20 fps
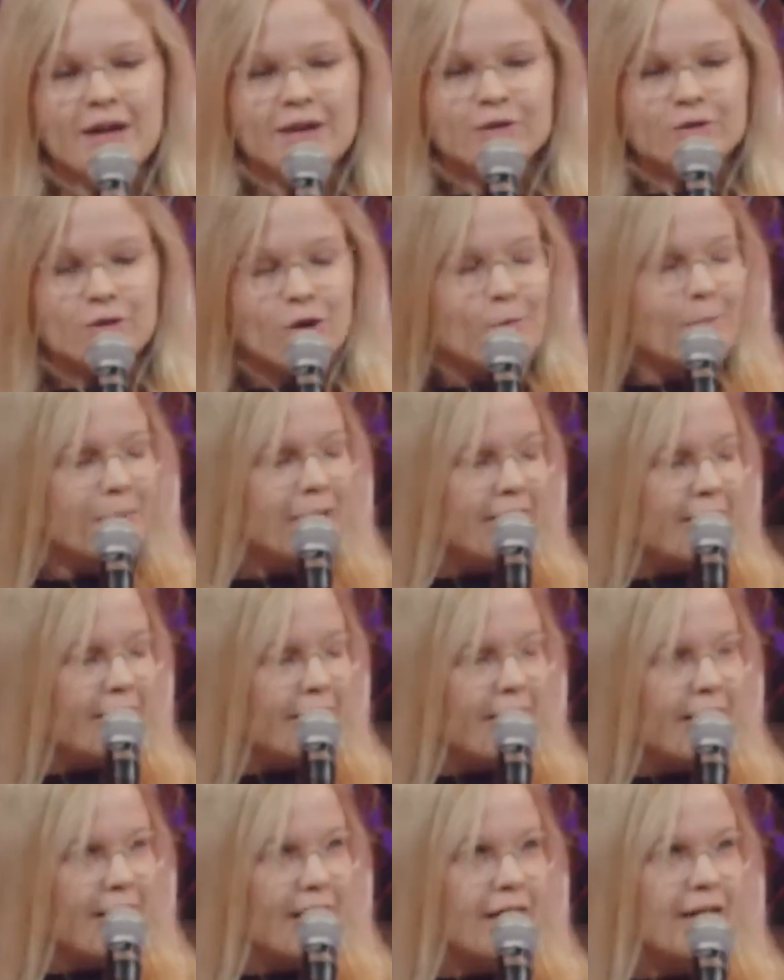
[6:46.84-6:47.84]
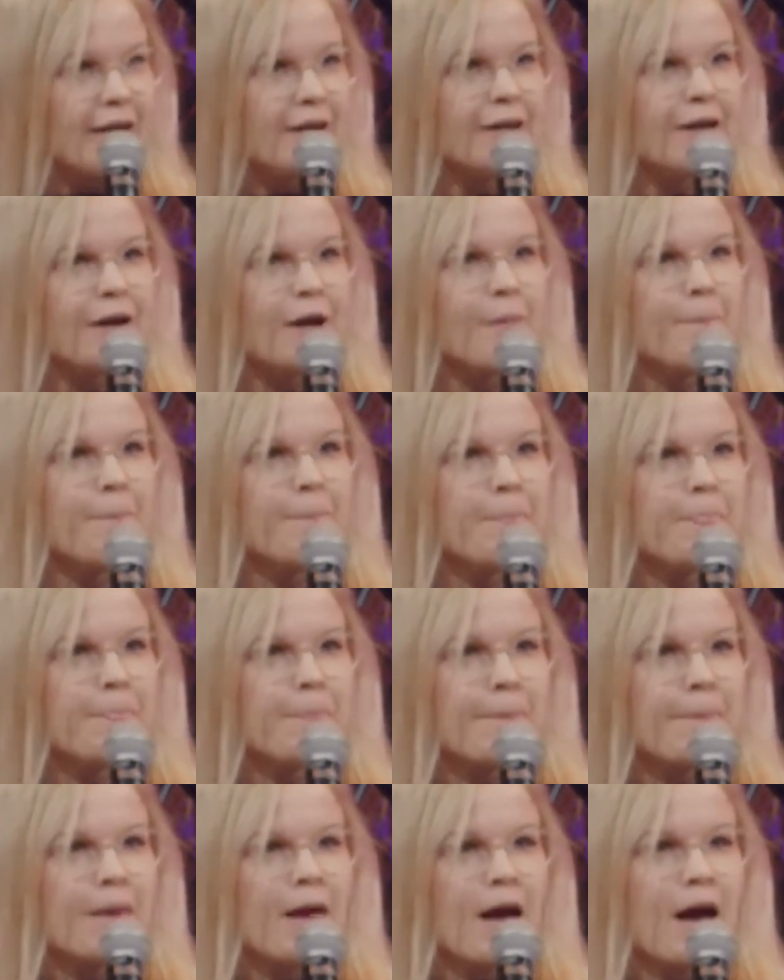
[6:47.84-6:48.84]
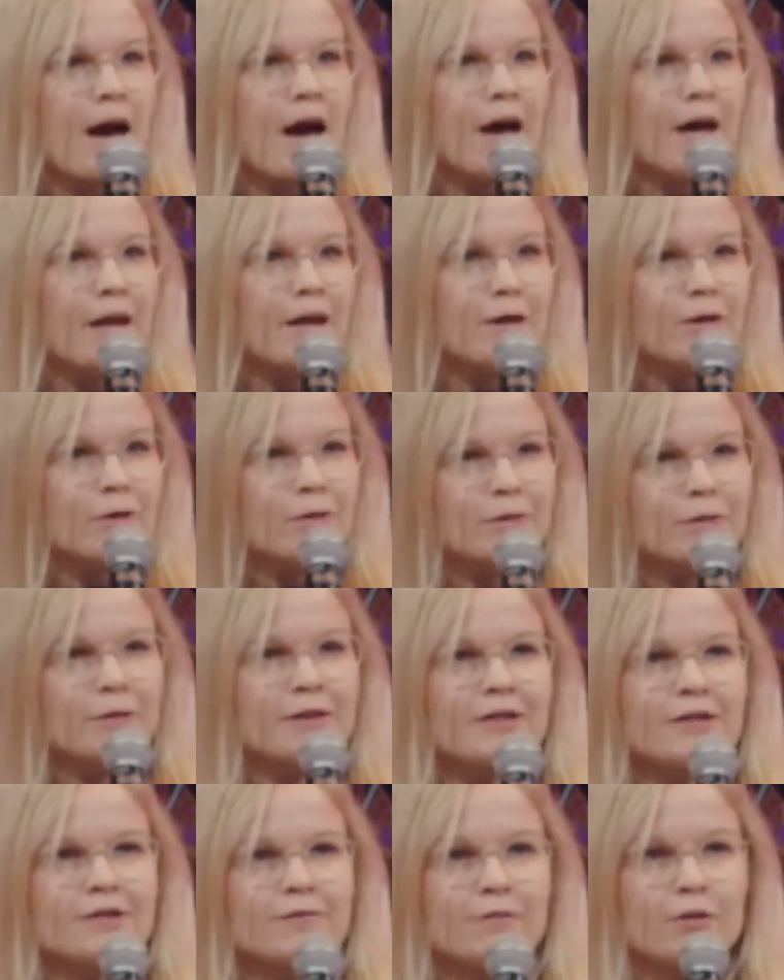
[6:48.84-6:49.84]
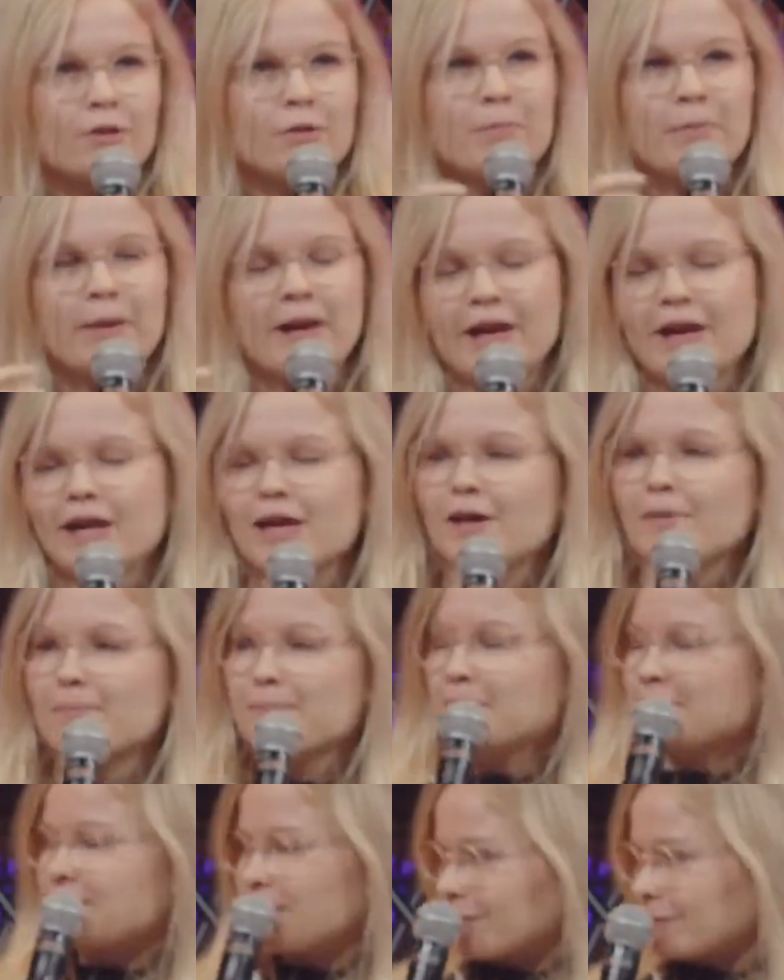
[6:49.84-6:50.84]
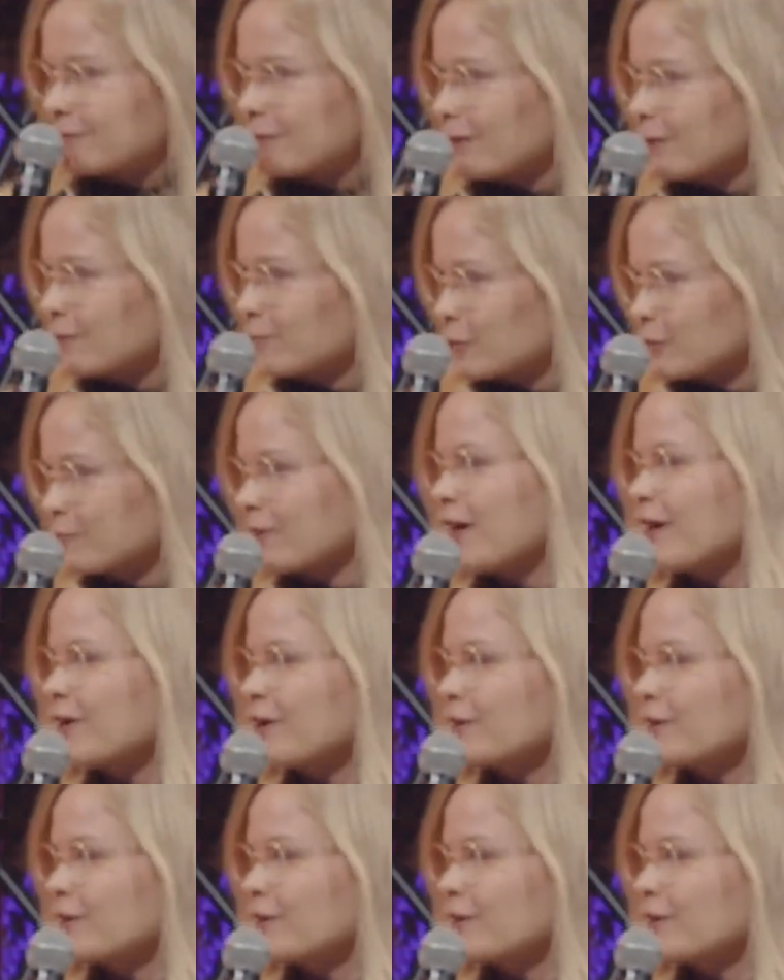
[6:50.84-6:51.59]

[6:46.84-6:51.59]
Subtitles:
topic, and I look this from a material provider